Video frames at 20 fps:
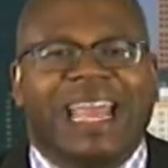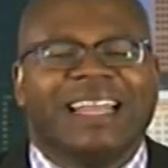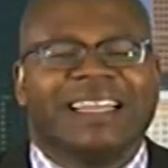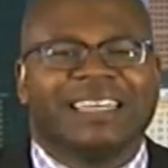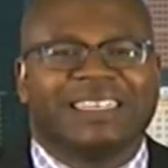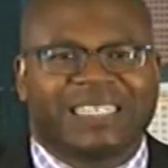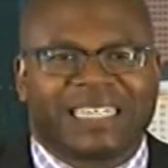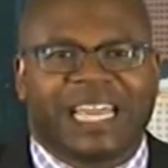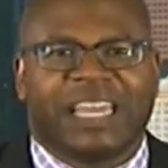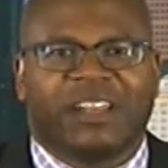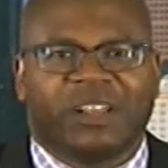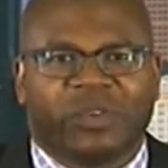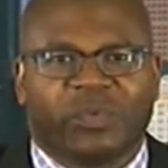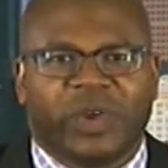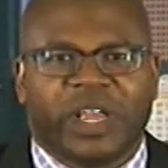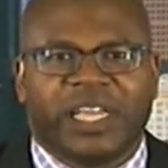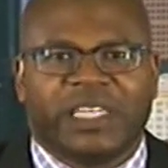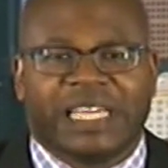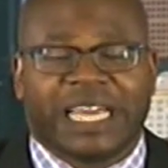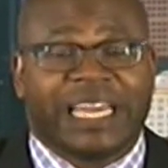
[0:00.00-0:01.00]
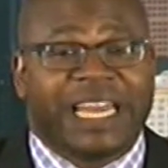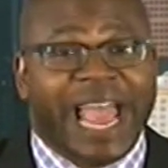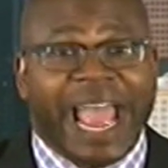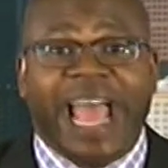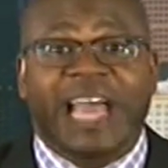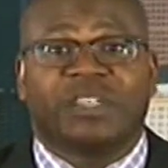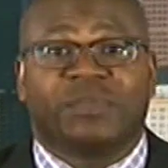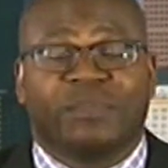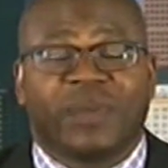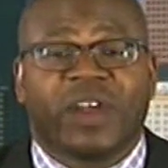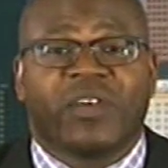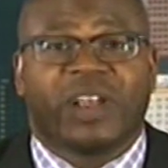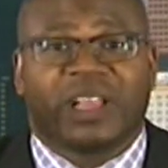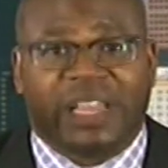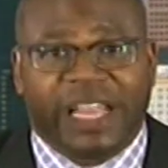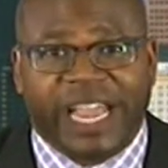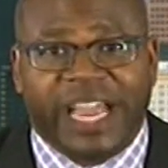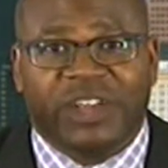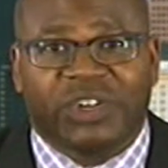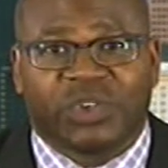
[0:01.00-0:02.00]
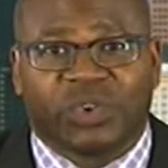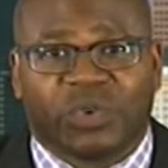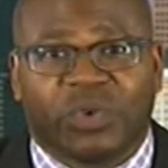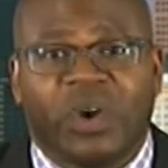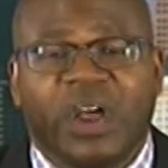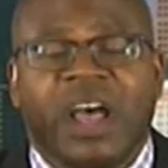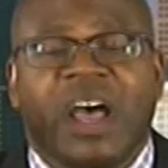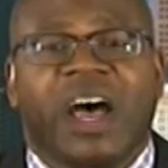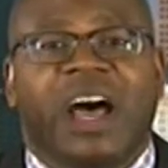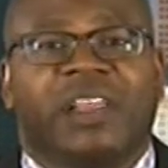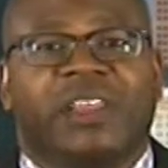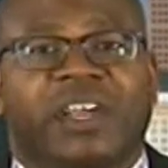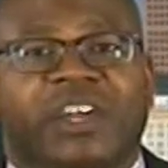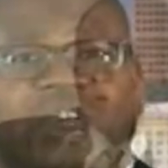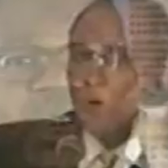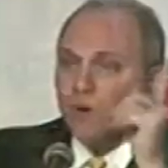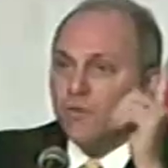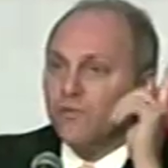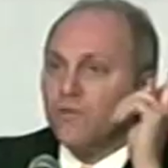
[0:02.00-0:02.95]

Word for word: in the state of Louisiana. Ask Mary Landrieu unless you